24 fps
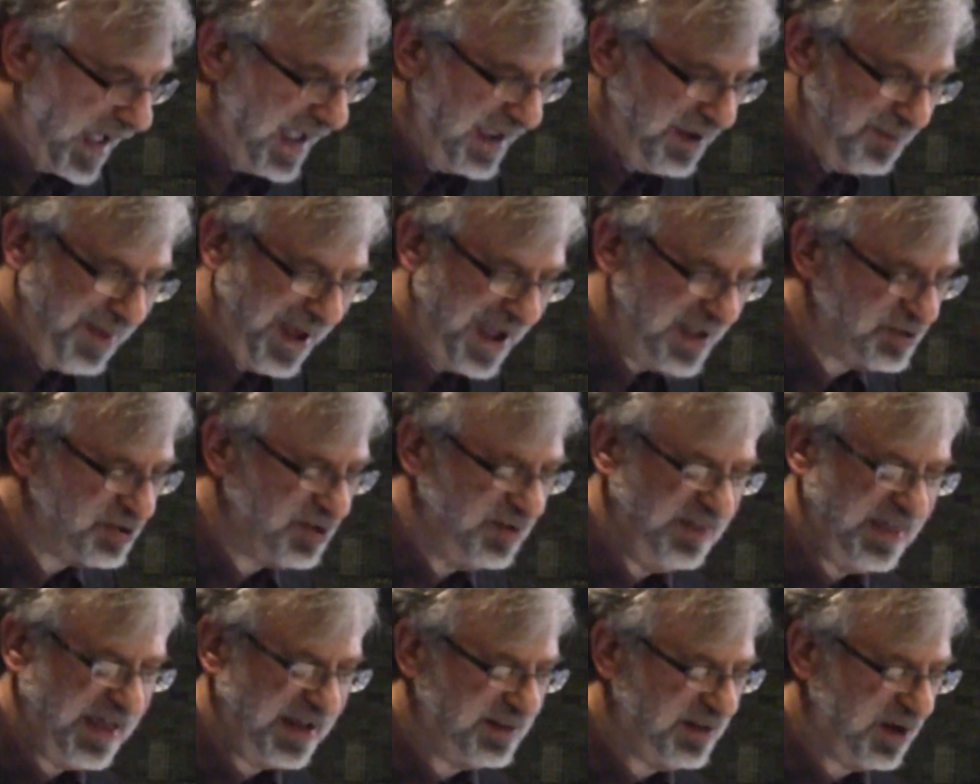
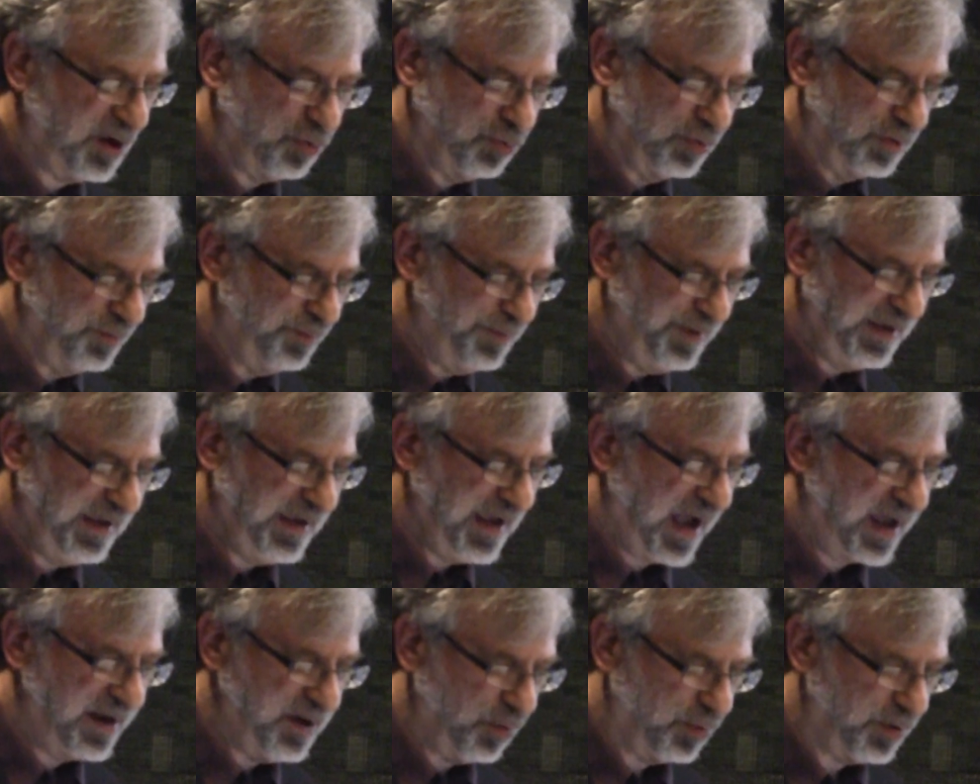imagine that there will be,
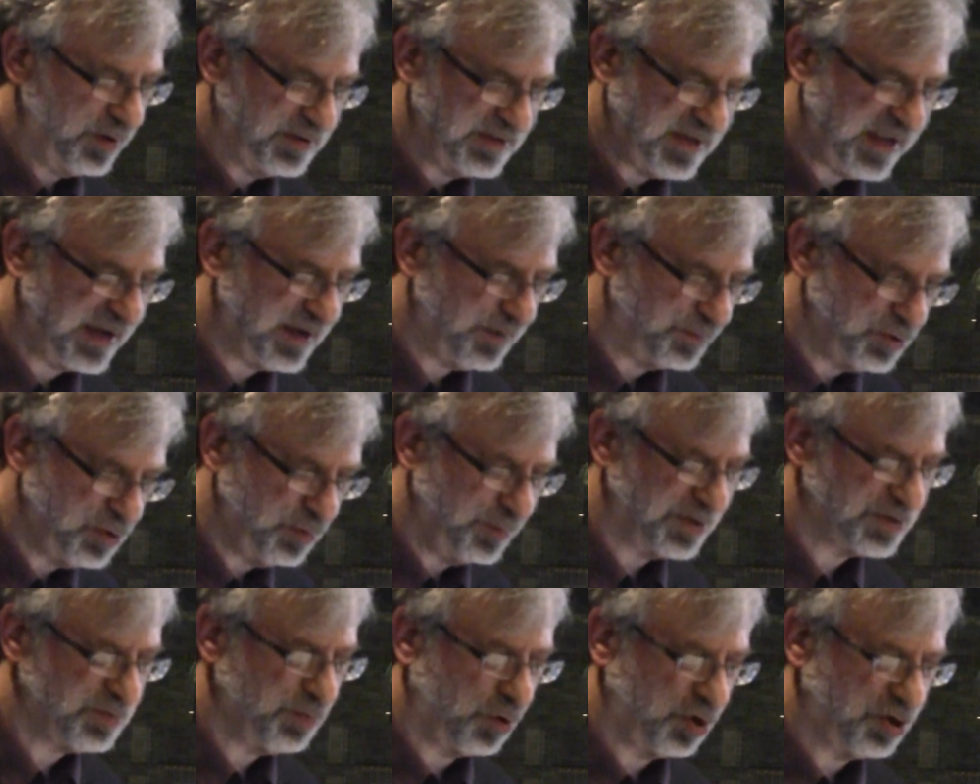I don't want to take up too
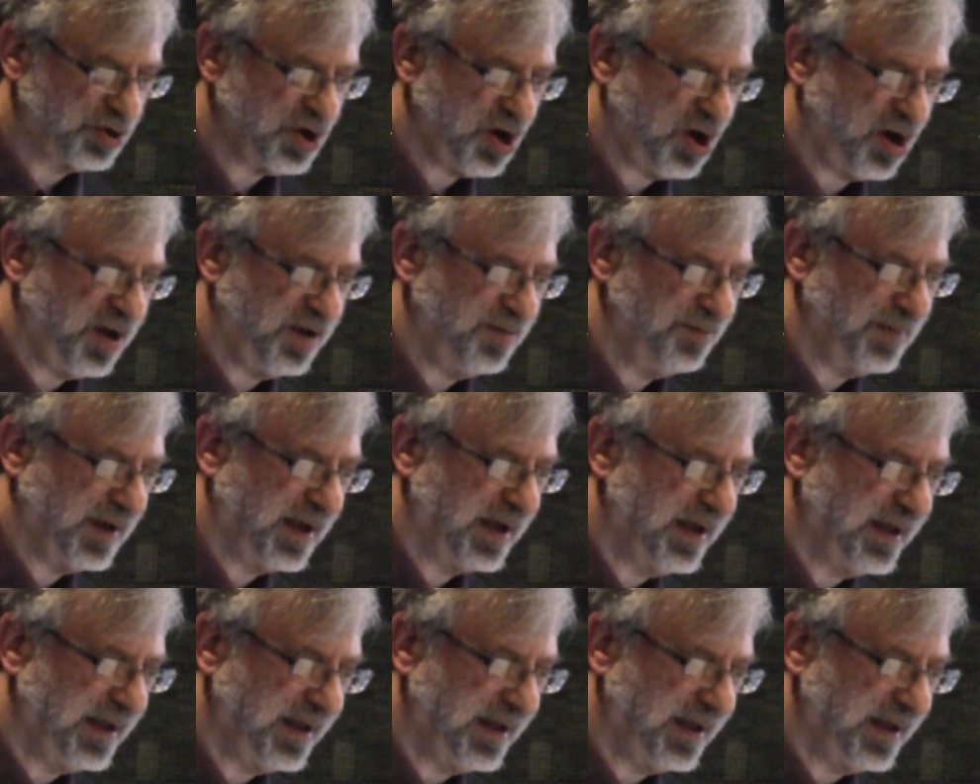much more time,